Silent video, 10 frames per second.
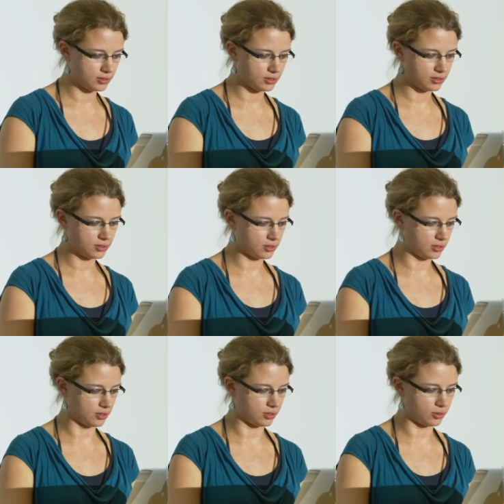
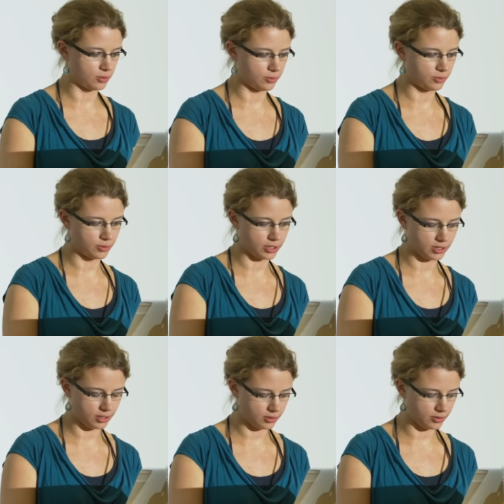So what
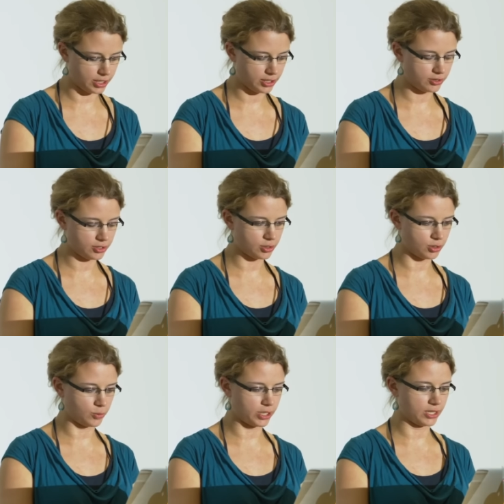do we do here?
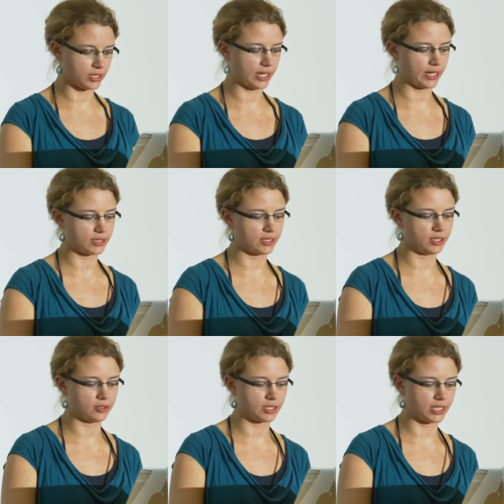So we get
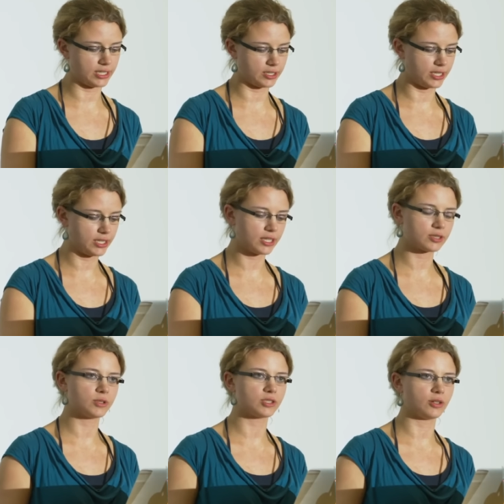here the data in the
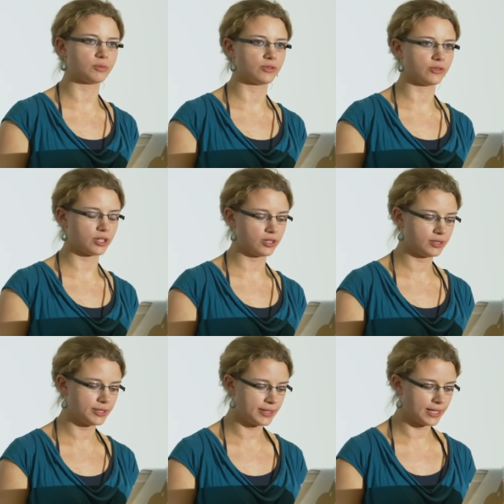index we saw before,
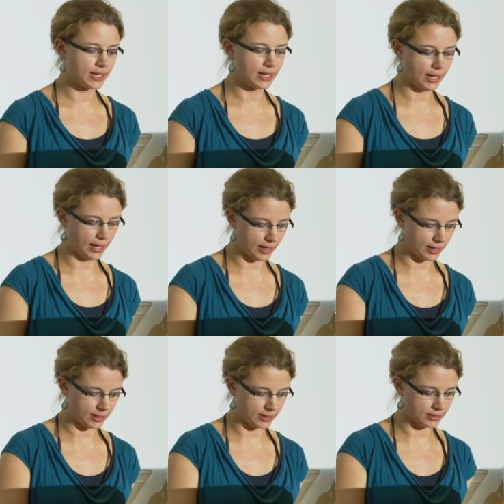
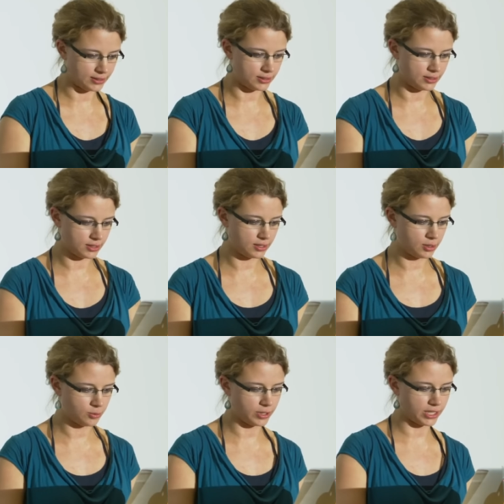and
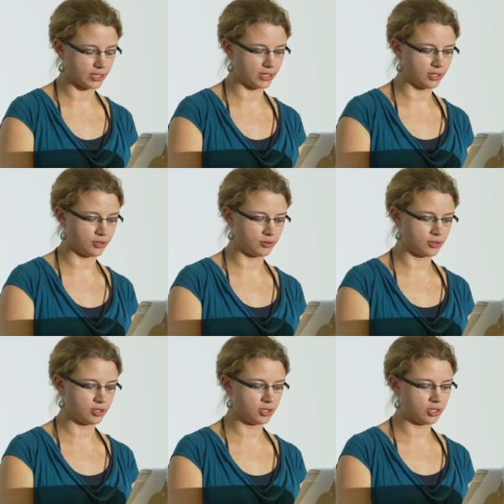we can now
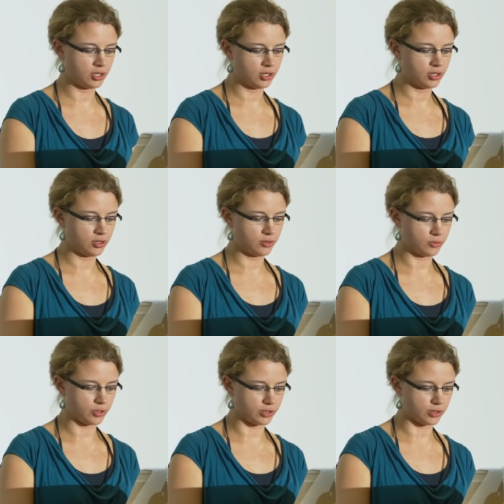
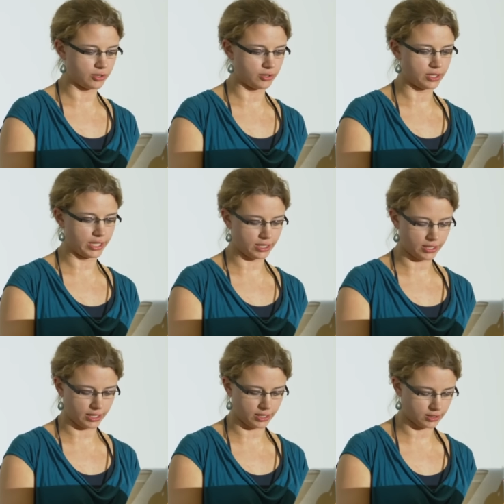return the
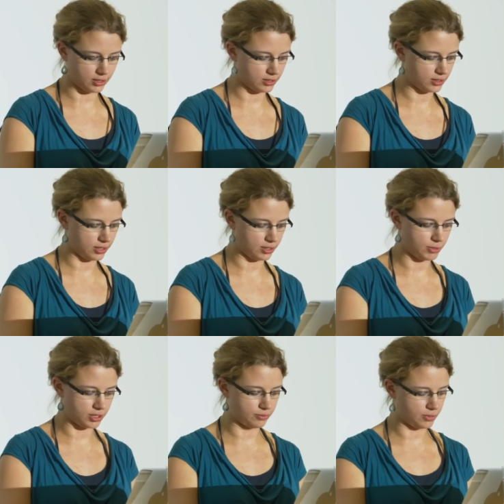index, let's say, and
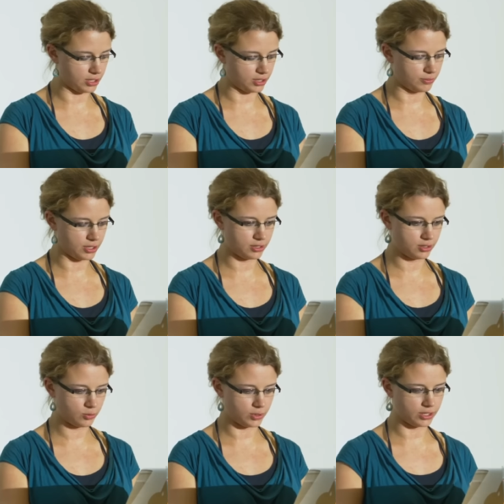multiply it by
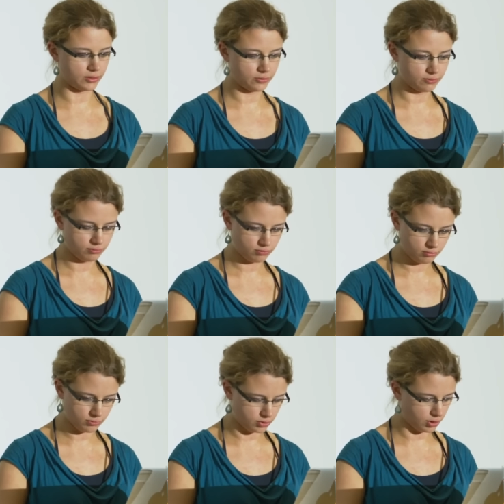20.
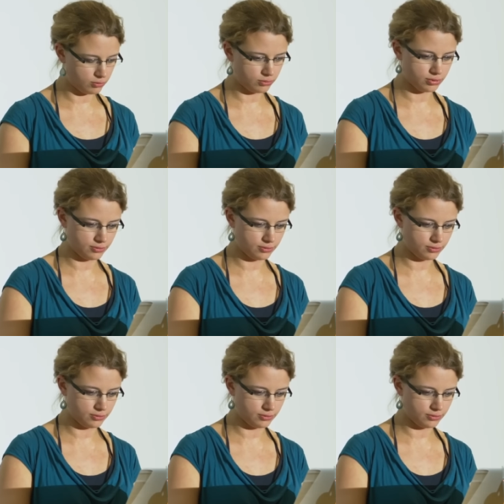Nope.